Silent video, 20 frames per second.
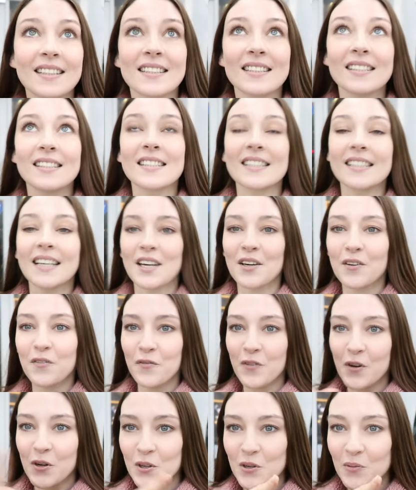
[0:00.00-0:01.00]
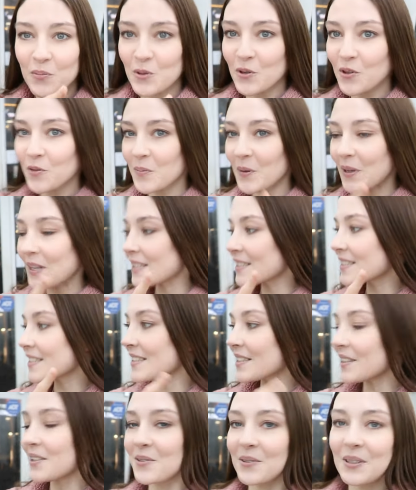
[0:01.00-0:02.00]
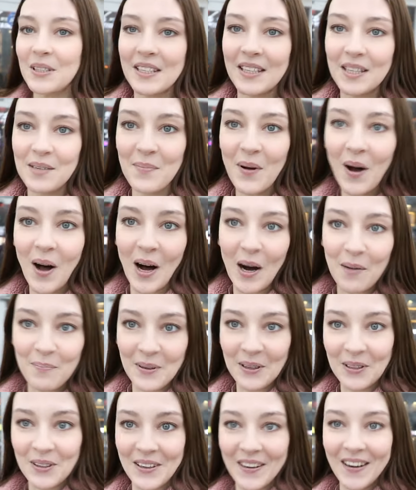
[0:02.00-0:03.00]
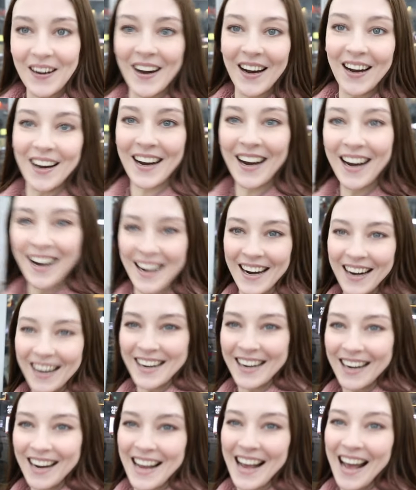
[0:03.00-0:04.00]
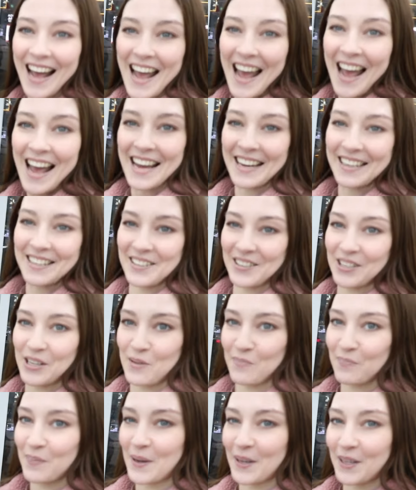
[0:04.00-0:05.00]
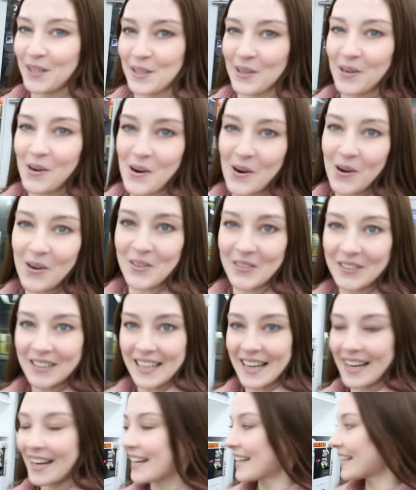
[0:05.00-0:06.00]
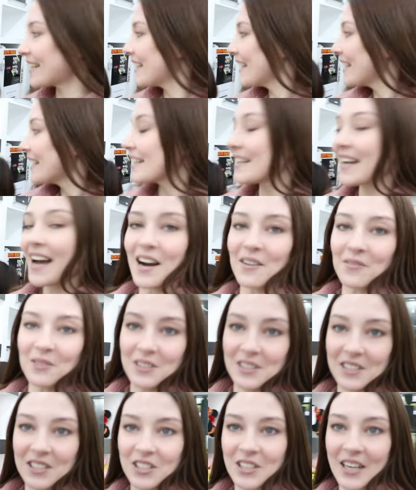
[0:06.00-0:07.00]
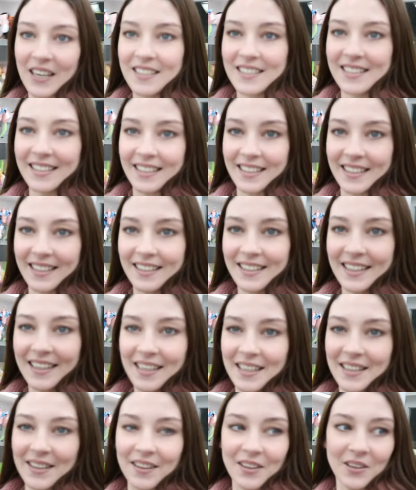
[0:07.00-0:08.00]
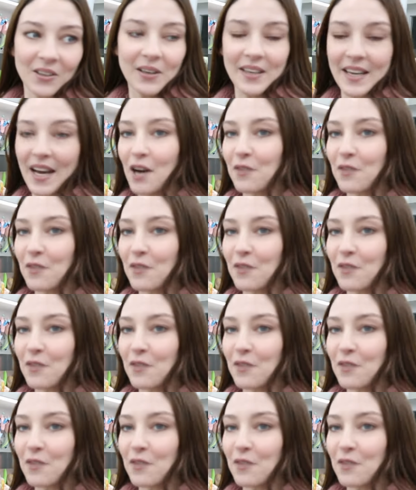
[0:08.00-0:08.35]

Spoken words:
these like photo booth places are really popular. And you can pick your own, like, yeah, really trendy. They're like